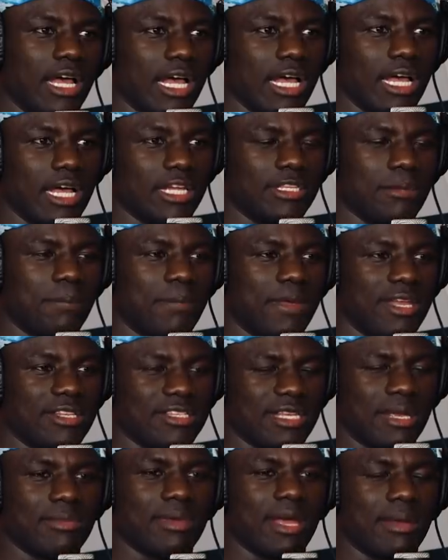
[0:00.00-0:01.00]
Uh, it
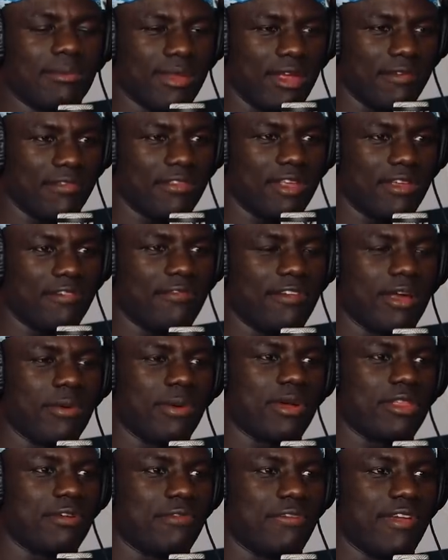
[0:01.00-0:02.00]
depends. I'm I'm definitely a fair
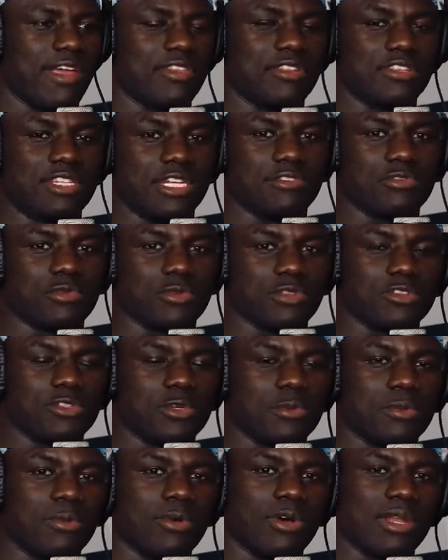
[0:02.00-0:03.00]
weather fan. The Chiefs won the
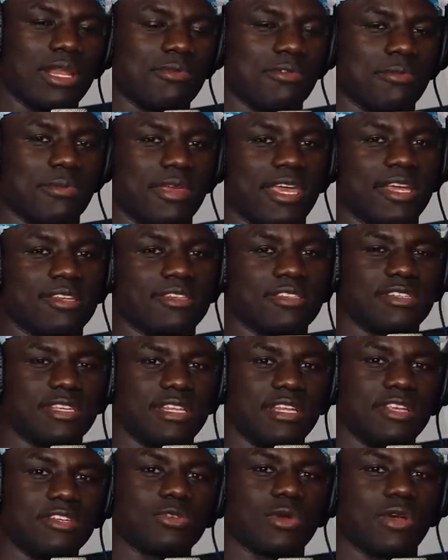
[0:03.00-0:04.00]
Super Bowl, and I'm from Kansas
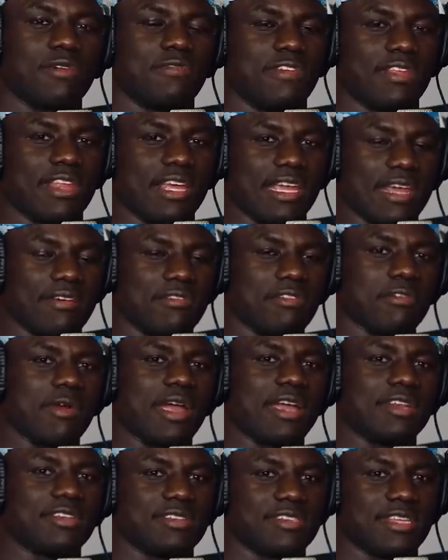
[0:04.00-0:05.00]
City, so I feel like I have the
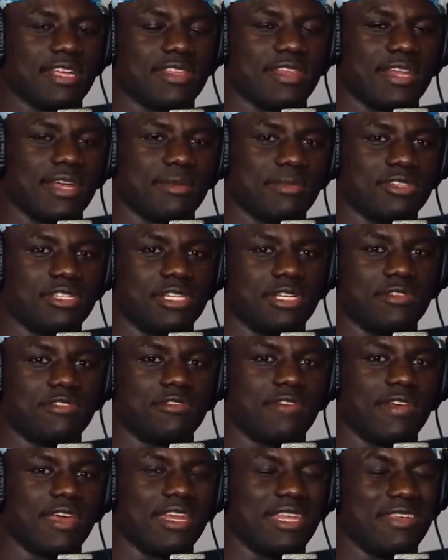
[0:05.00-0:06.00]
right to say that I'm a
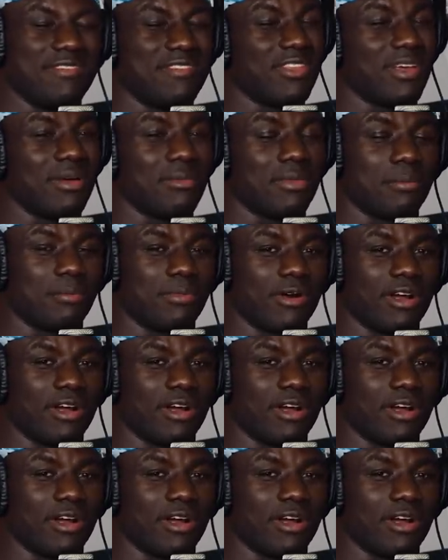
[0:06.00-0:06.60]
Chiefs fan, even though I'm a